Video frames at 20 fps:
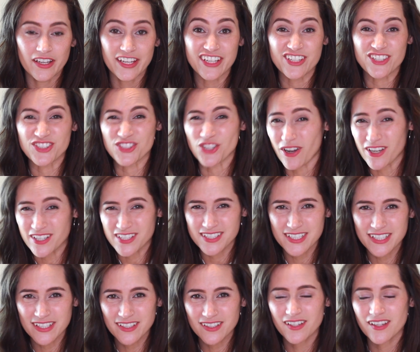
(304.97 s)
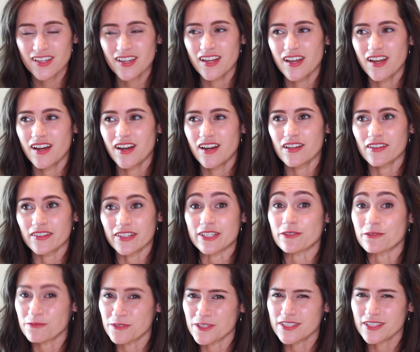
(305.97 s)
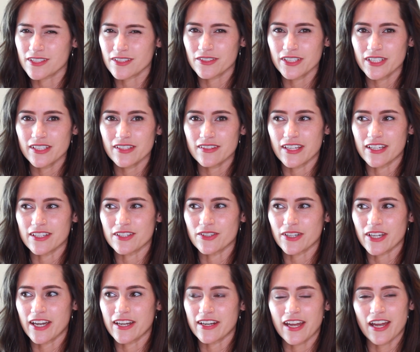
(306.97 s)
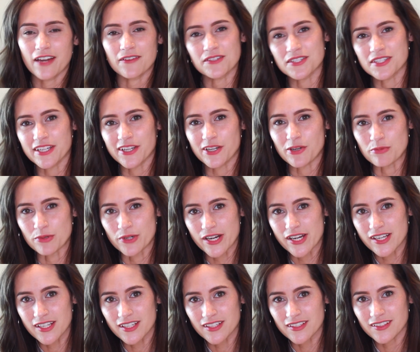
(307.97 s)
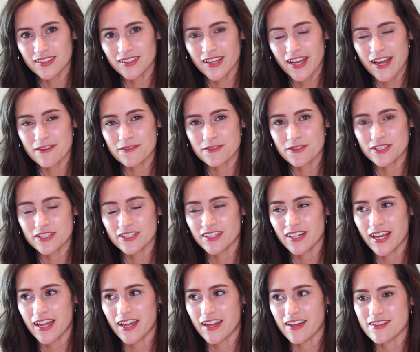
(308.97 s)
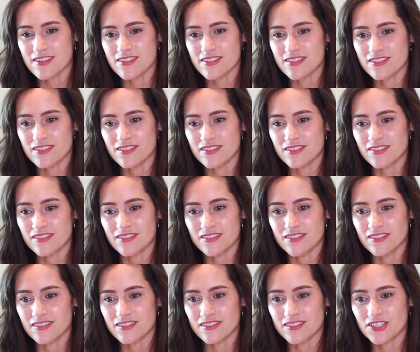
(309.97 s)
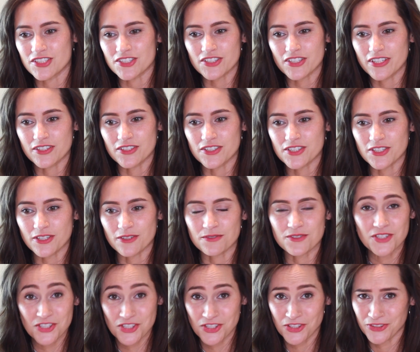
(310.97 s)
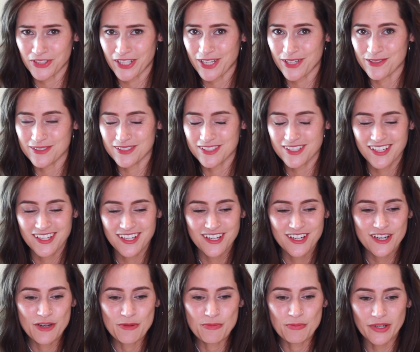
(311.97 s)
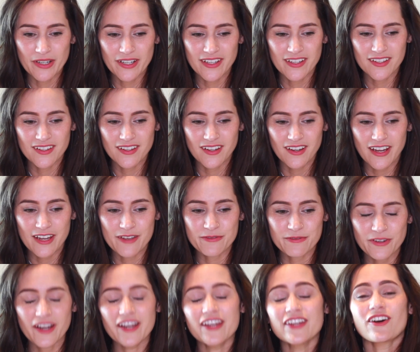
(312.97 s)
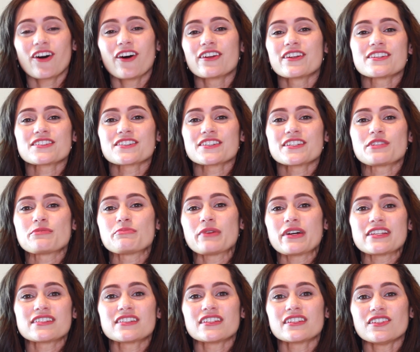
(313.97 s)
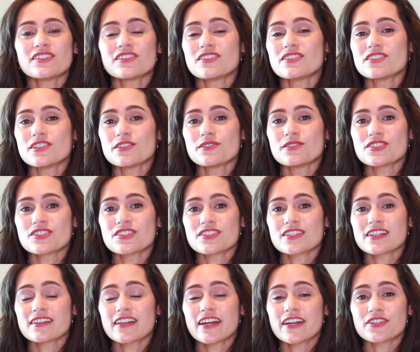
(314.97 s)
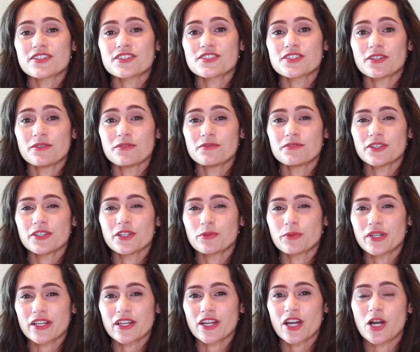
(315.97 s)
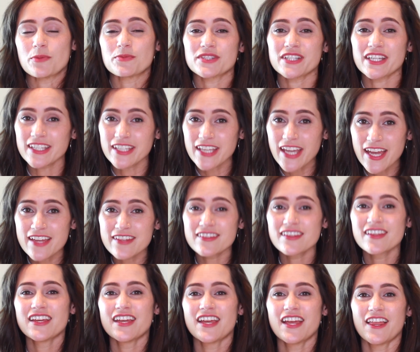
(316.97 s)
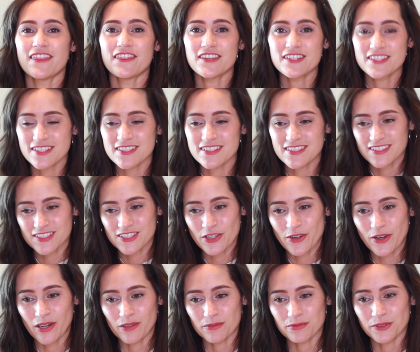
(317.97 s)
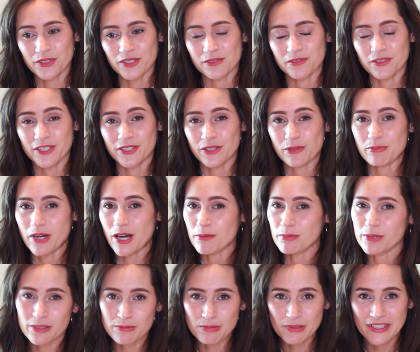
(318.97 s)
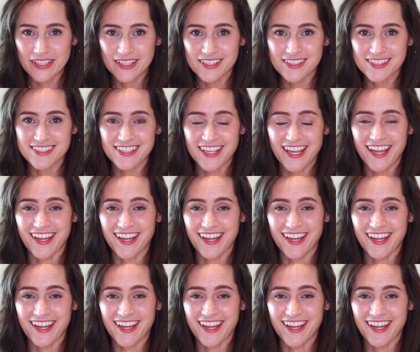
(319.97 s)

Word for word: exhausting like physically that you kind of have to take a break after and just let yourself chill out. But I find honestly the best thing you can do is just let yourself feel it when it comes. Again, this isn't so helpful if you're in a public place